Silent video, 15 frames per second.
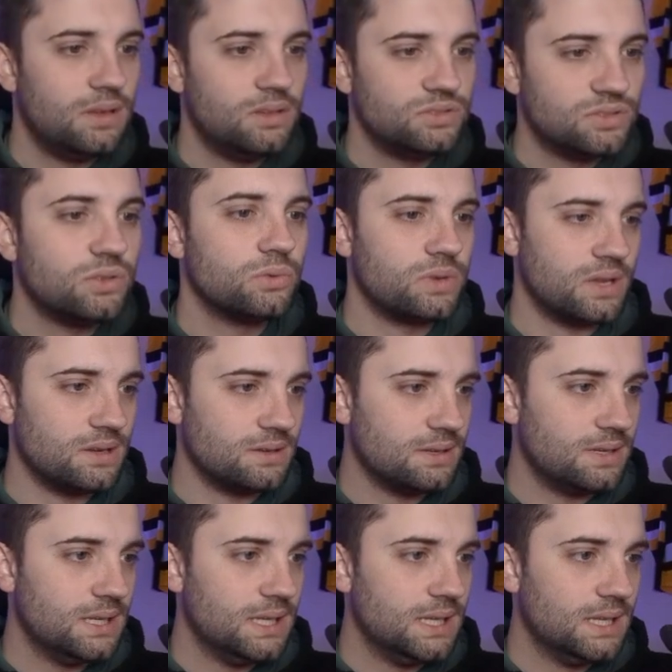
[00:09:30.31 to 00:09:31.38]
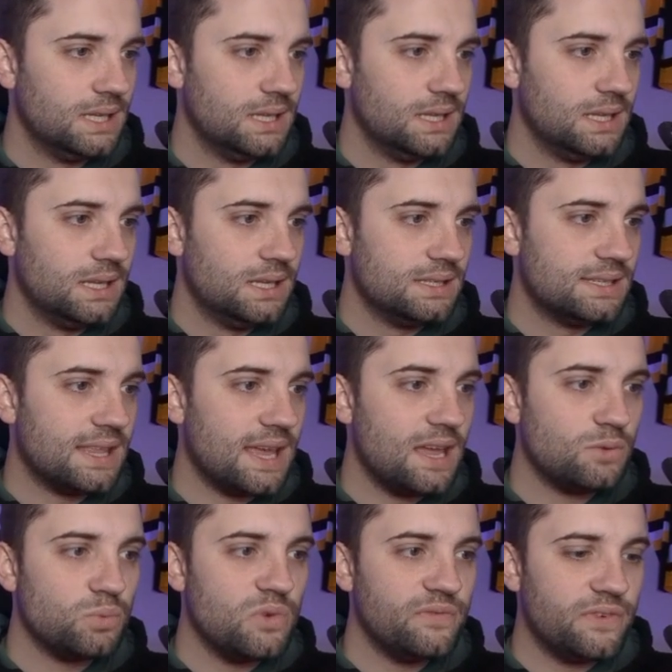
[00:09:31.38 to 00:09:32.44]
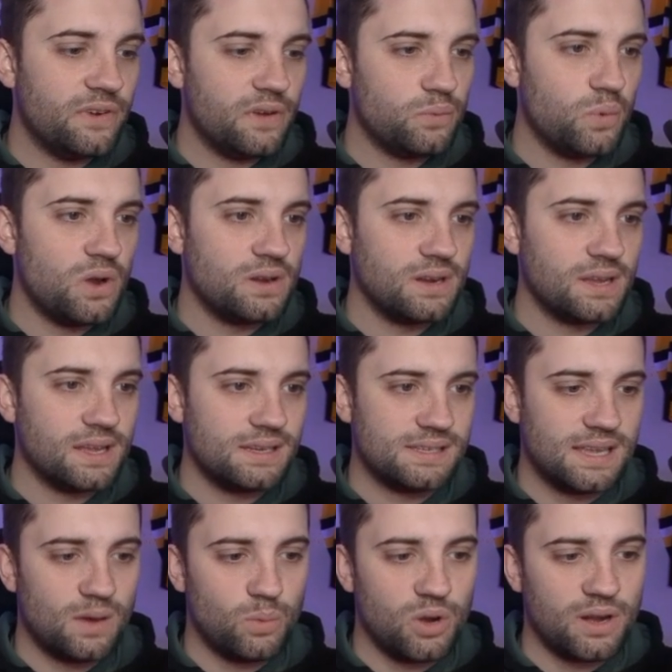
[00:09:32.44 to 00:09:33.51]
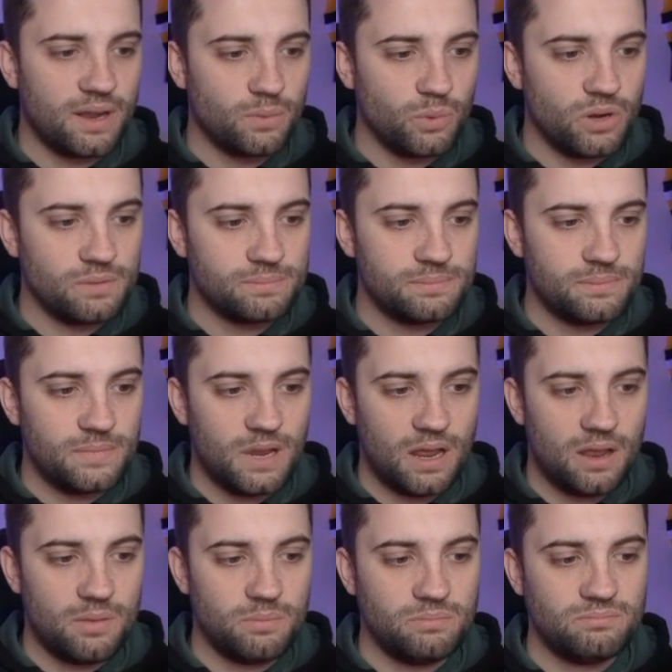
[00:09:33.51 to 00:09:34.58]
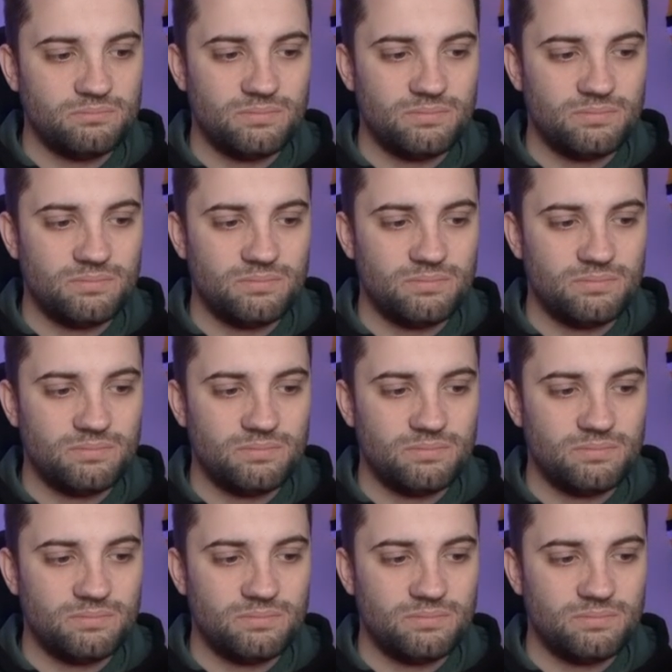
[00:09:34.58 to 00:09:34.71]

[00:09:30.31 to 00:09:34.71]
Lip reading: Sulking. So they had 1-5-1 against our 1-8-1.